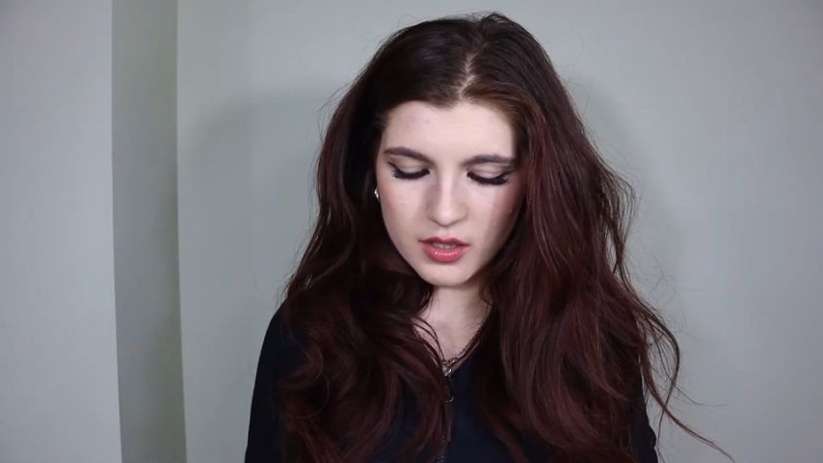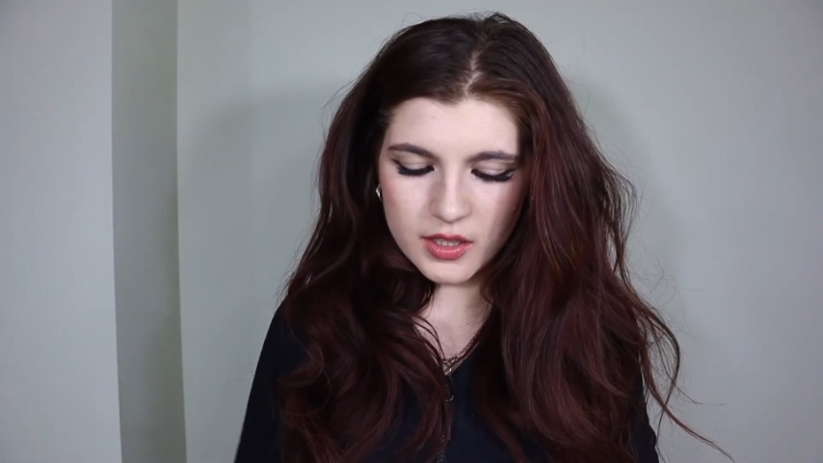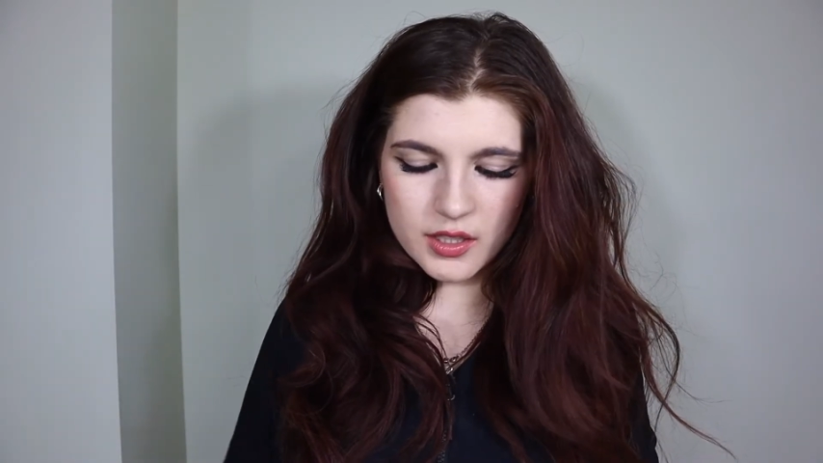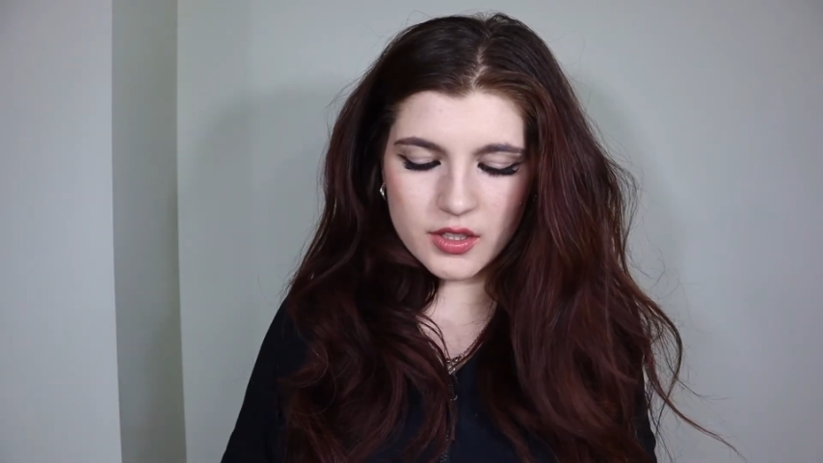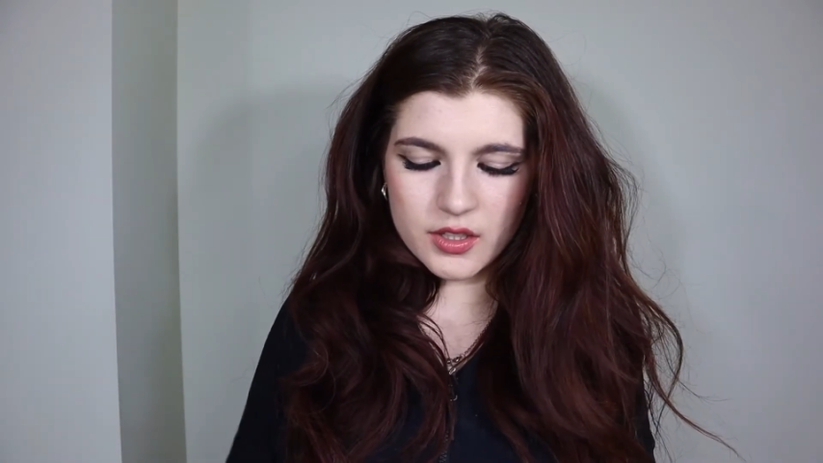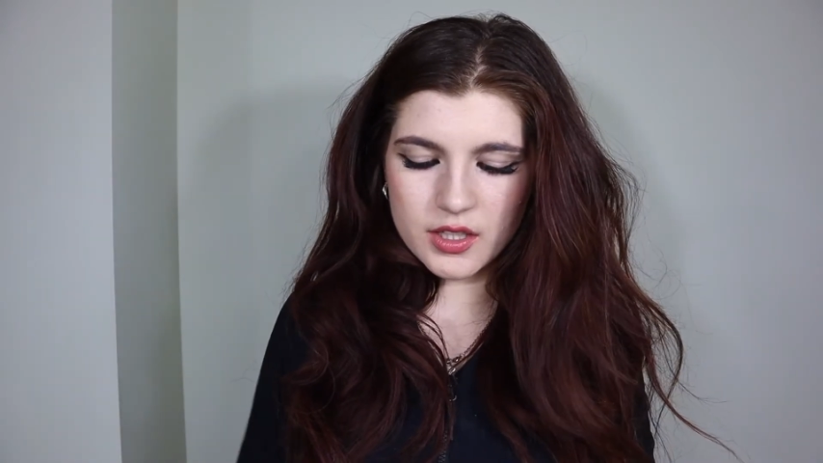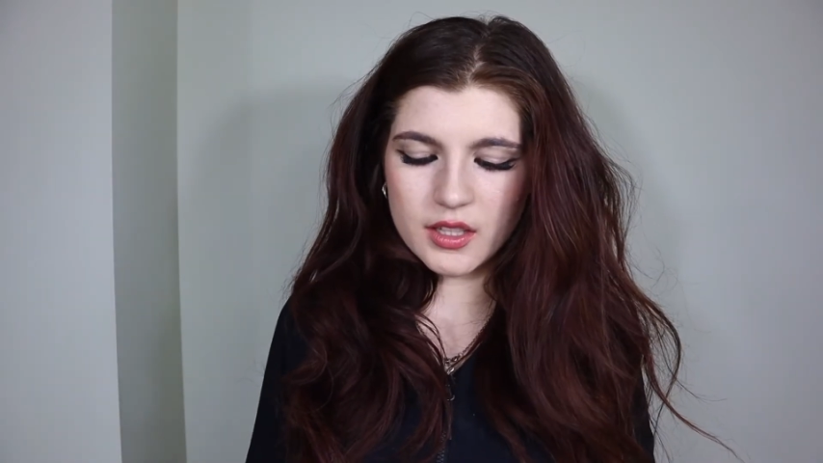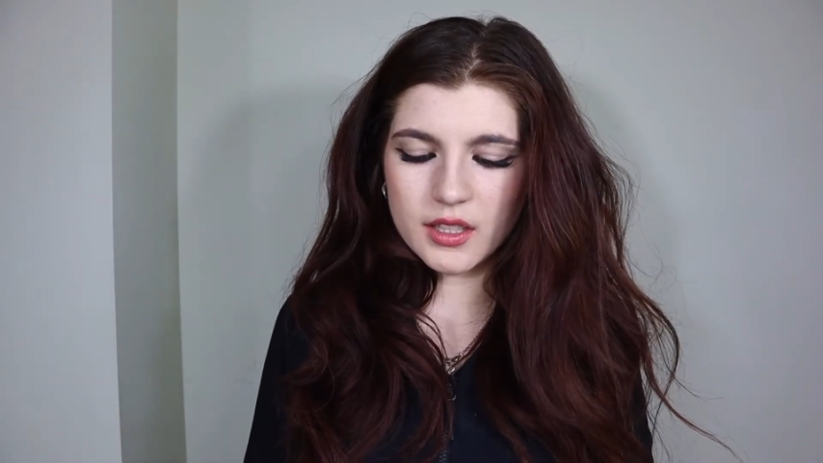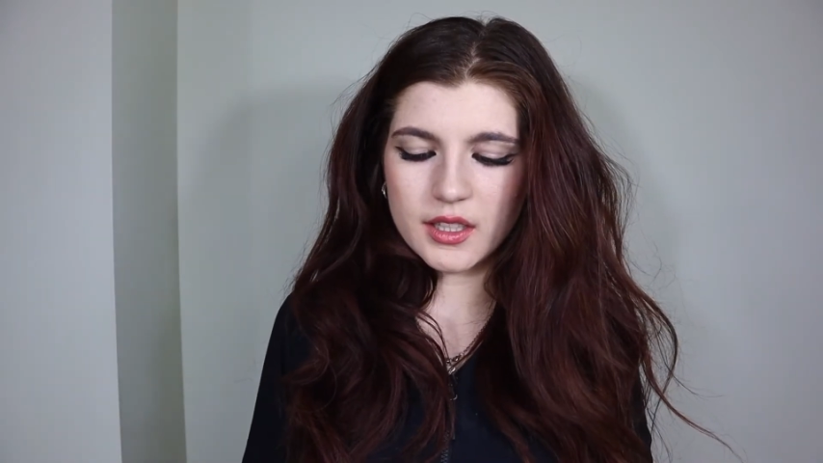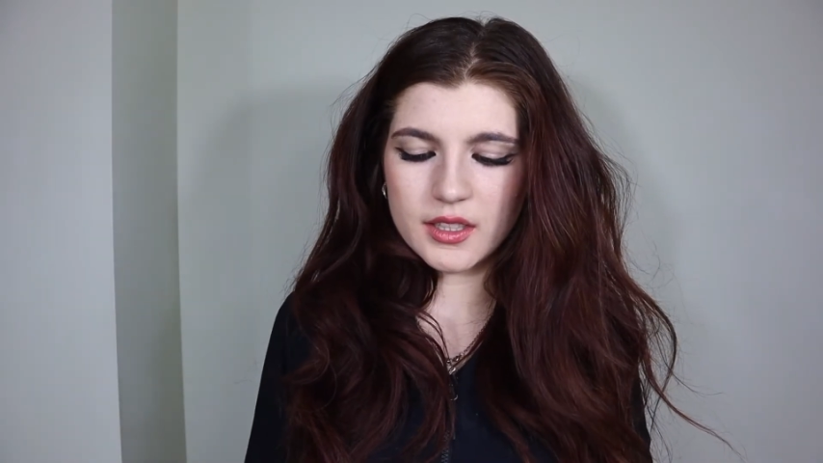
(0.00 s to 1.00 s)
Let's just
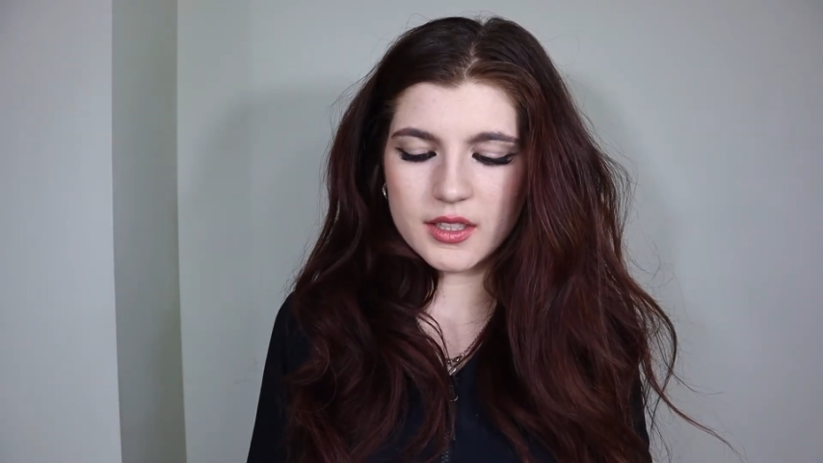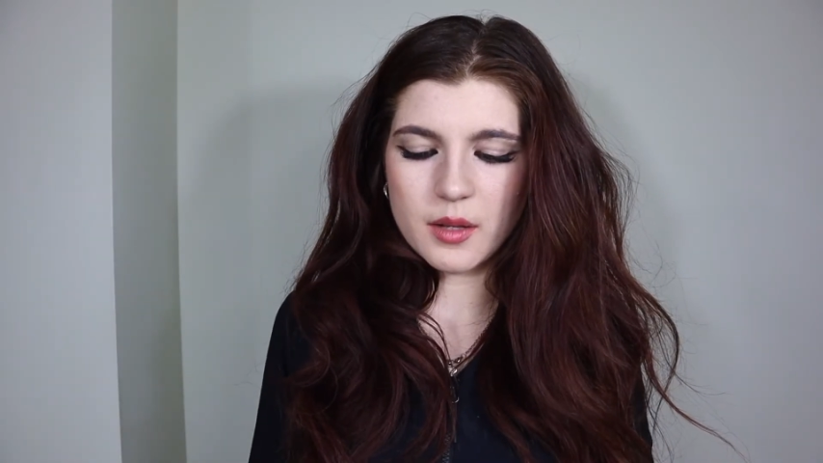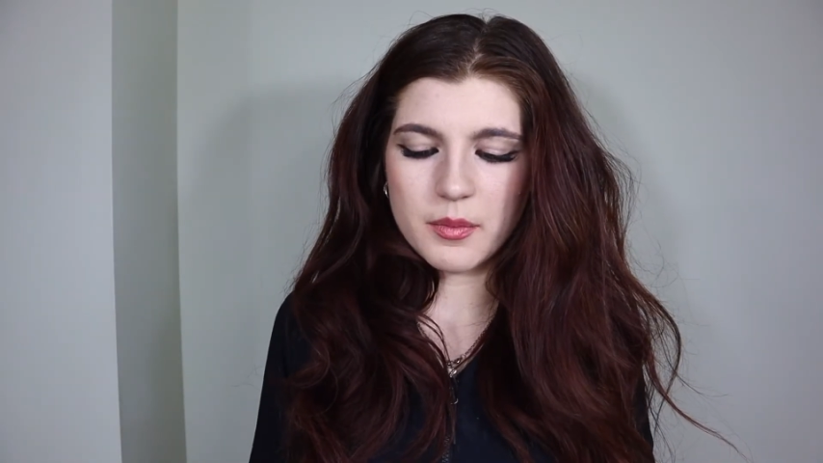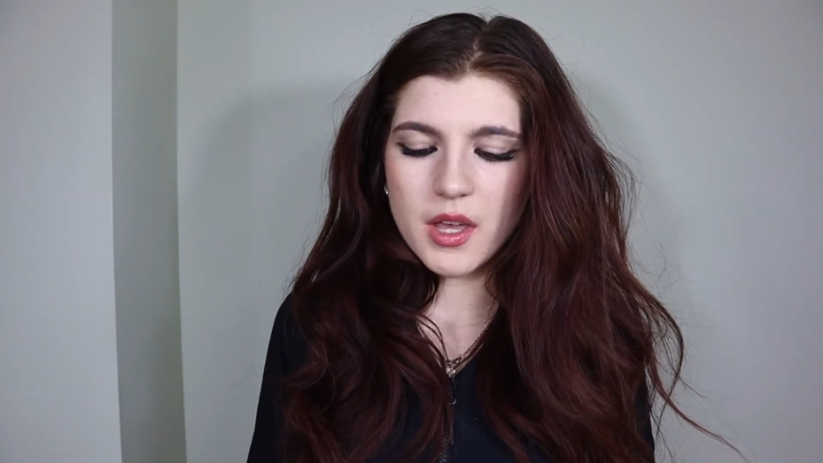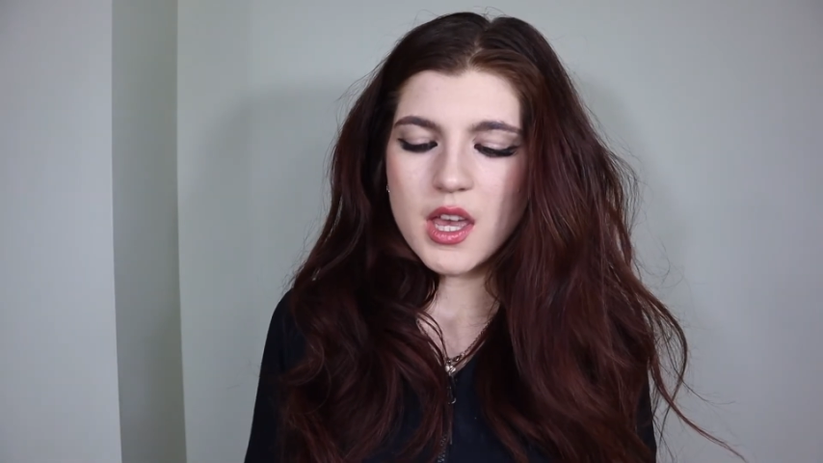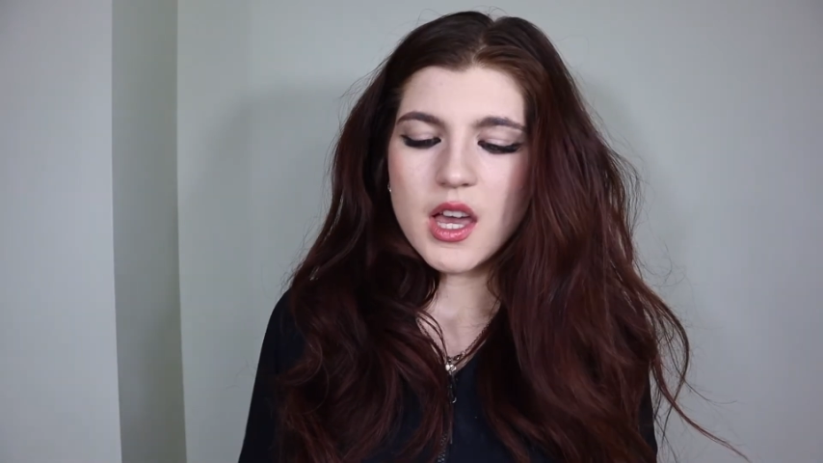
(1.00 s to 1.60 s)
clean this up.